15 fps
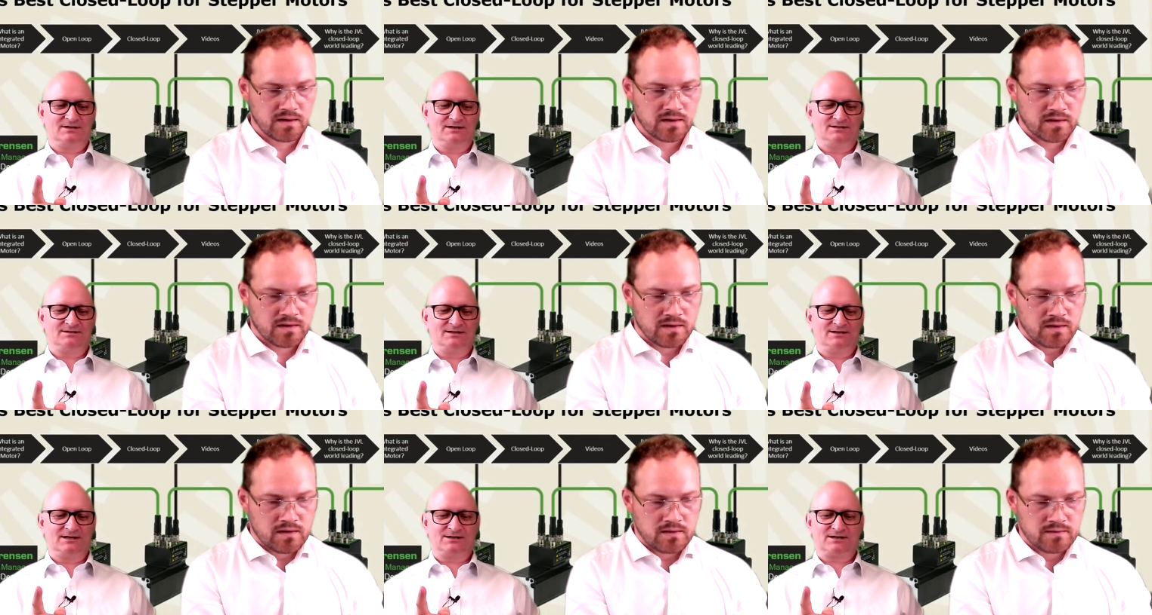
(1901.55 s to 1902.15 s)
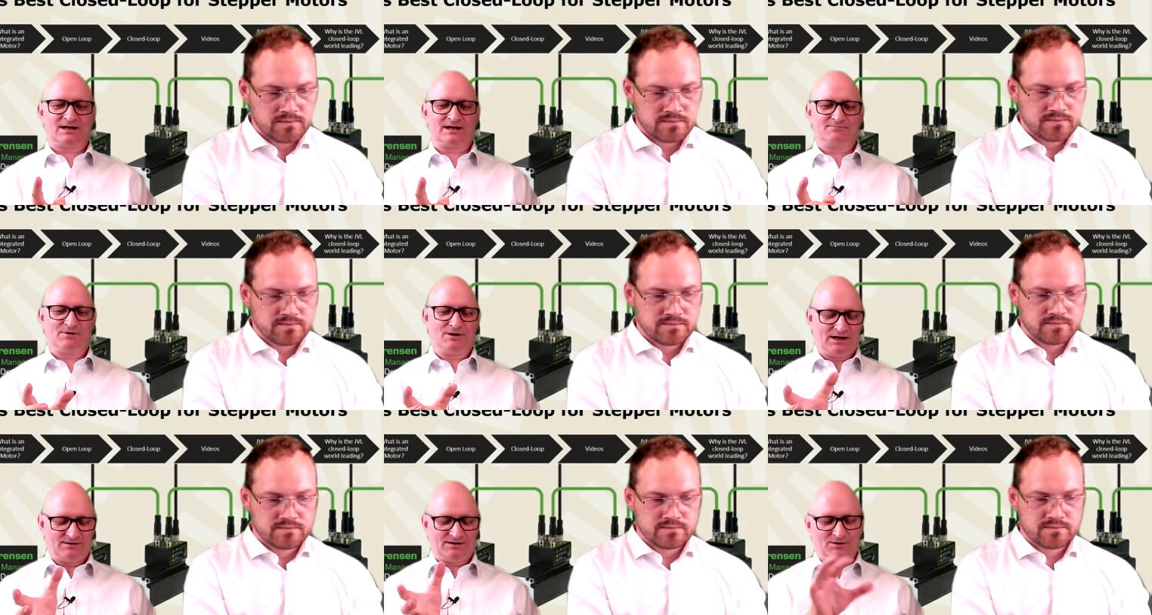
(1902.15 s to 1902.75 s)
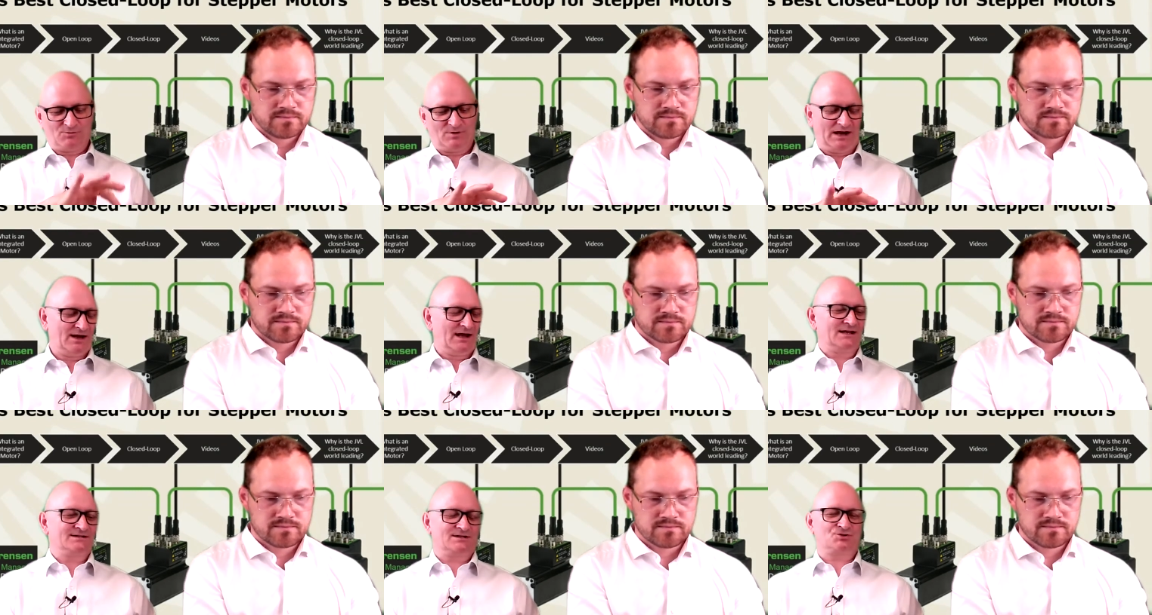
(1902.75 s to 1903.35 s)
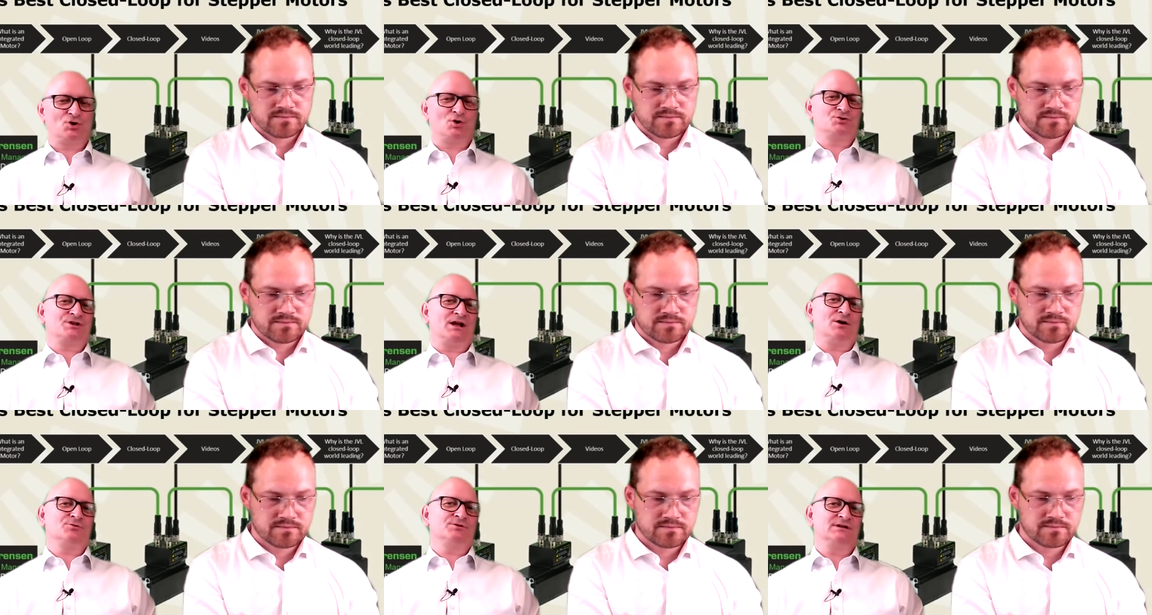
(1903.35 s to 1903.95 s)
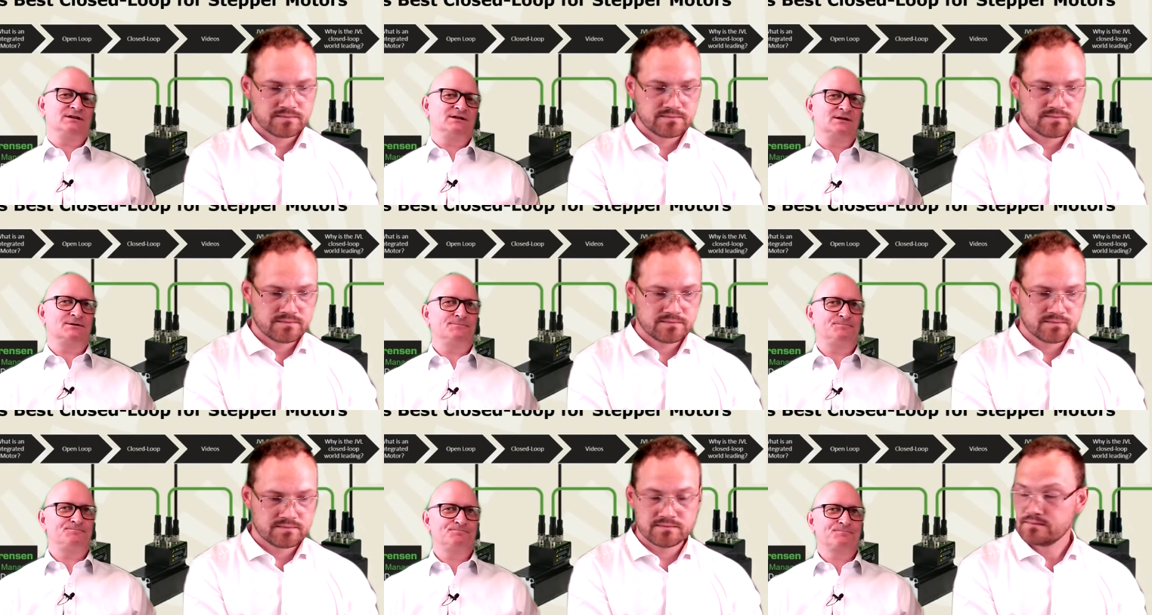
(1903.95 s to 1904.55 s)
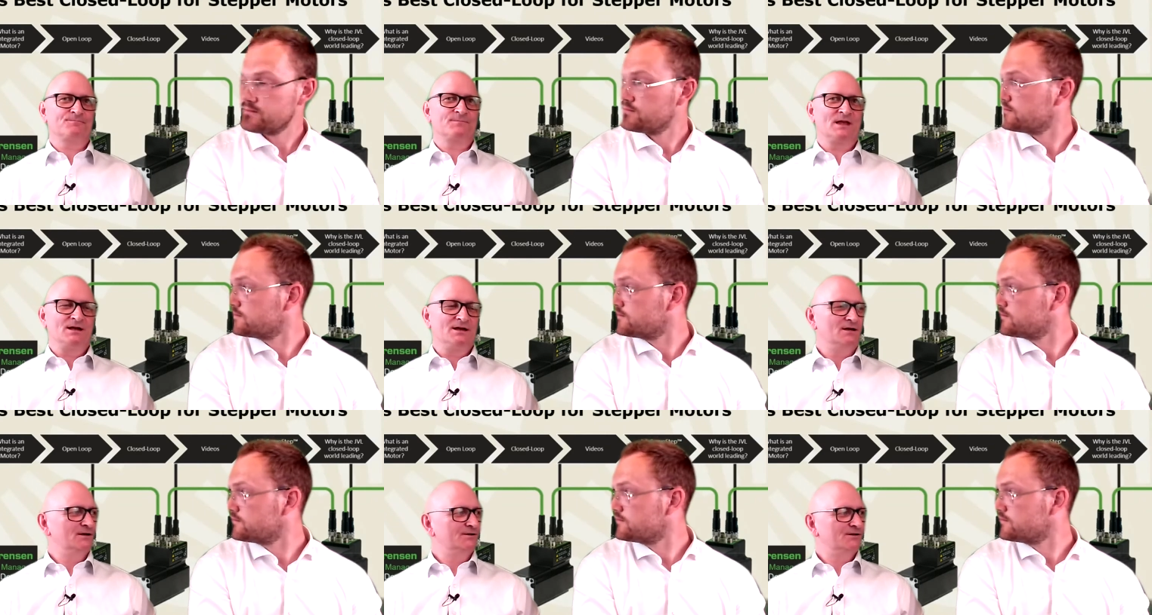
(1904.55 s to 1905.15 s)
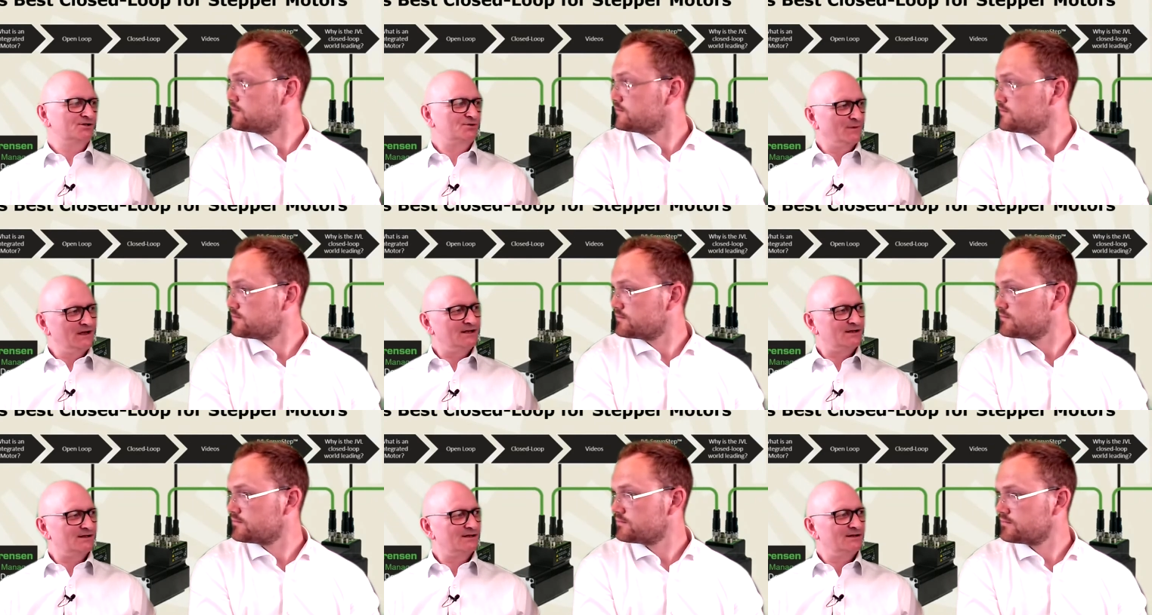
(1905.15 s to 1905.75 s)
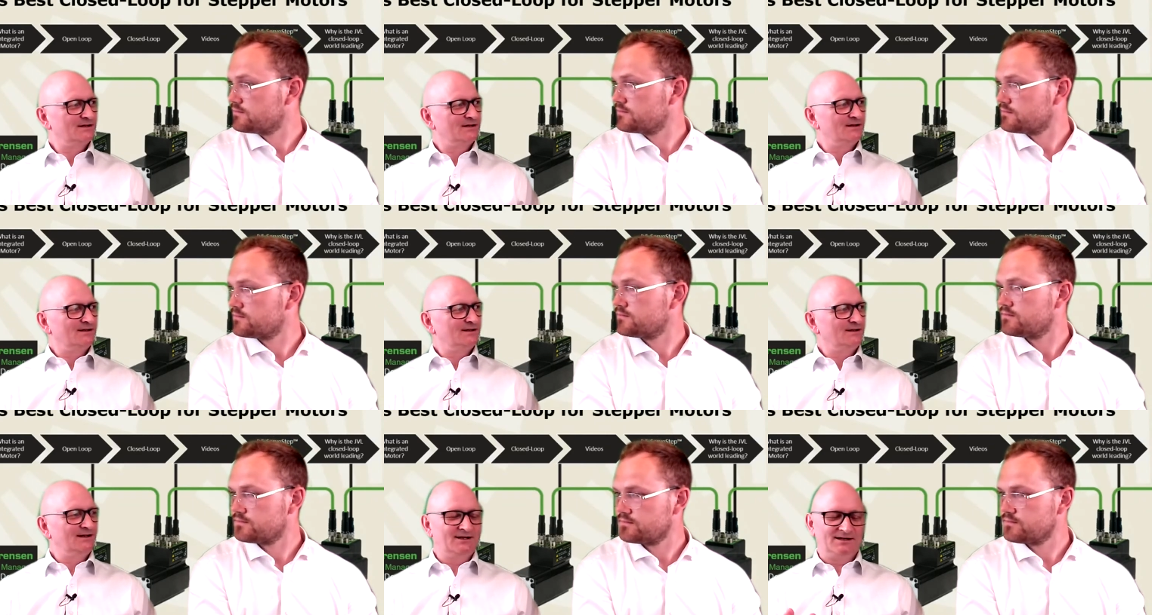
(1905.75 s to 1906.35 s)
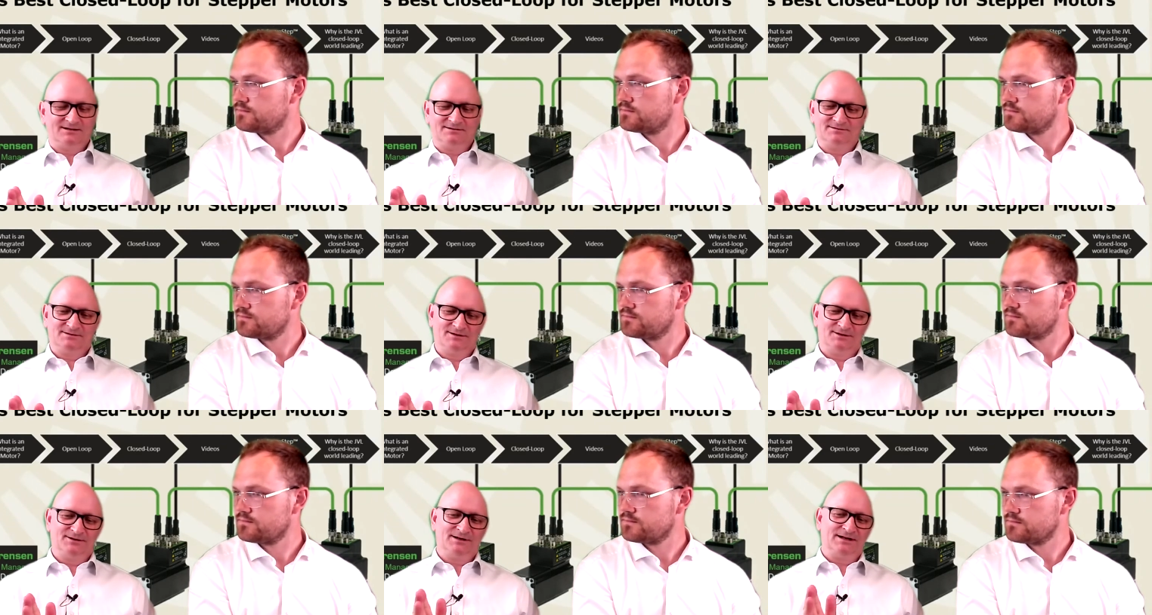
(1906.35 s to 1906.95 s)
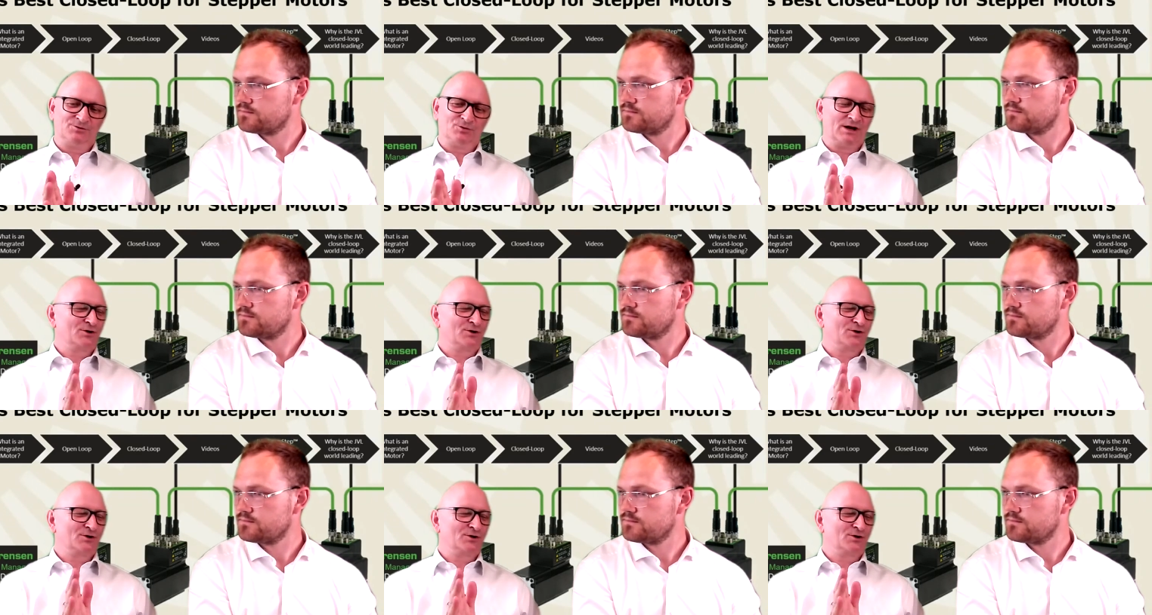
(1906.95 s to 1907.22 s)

Speaker 1: It uh, it, it as it turns down the um, uh, the speed, uh, it